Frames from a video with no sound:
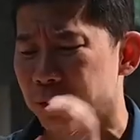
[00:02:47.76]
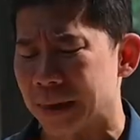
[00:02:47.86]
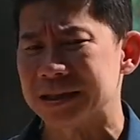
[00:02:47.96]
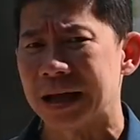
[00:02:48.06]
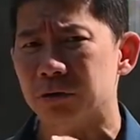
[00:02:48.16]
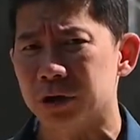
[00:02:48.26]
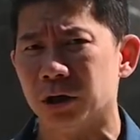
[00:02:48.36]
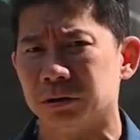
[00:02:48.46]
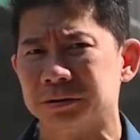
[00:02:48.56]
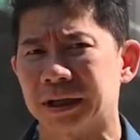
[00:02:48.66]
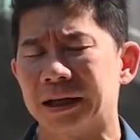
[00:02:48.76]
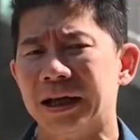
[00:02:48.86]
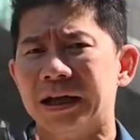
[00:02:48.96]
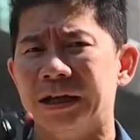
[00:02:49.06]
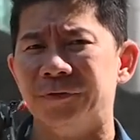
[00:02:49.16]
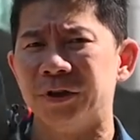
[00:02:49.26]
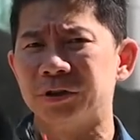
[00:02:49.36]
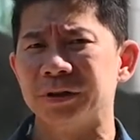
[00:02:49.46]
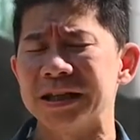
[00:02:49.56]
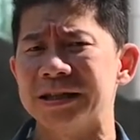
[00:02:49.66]
You must now know that if you
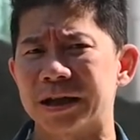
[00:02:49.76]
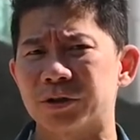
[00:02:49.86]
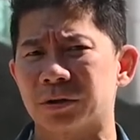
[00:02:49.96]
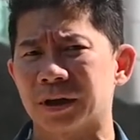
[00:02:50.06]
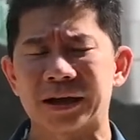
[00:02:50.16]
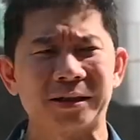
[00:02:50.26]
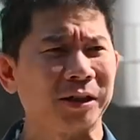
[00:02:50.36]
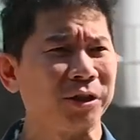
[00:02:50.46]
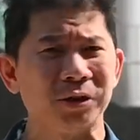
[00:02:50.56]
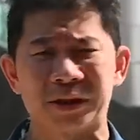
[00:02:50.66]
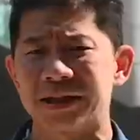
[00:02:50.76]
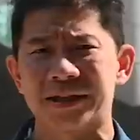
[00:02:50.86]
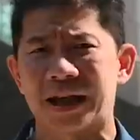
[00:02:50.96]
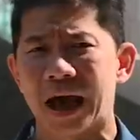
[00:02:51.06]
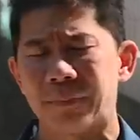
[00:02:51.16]
do this natural lighting, two things can